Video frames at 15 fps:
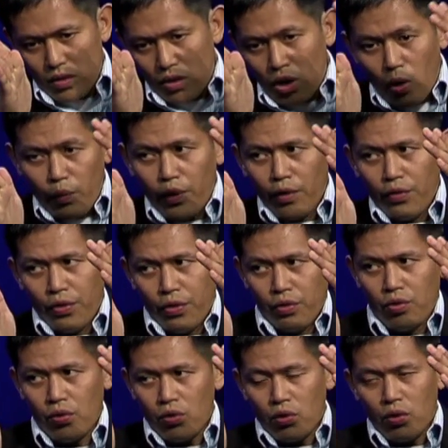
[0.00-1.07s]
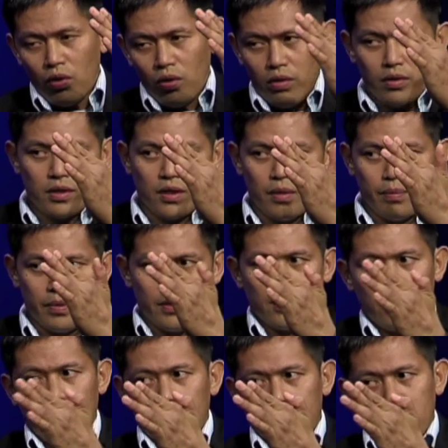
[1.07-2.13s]
going through all the simple
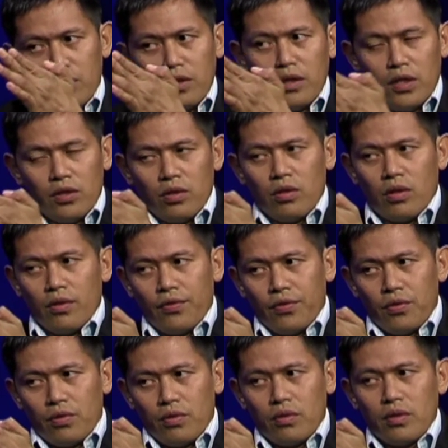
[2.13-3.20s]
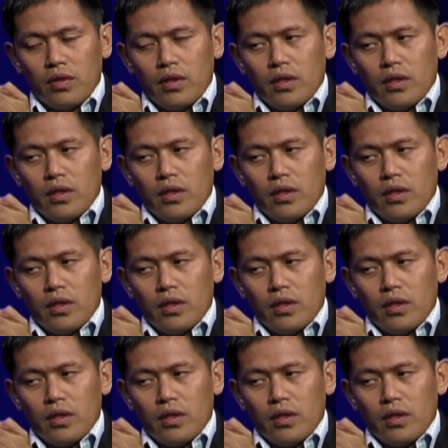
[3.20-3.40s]
steps that you need to go through,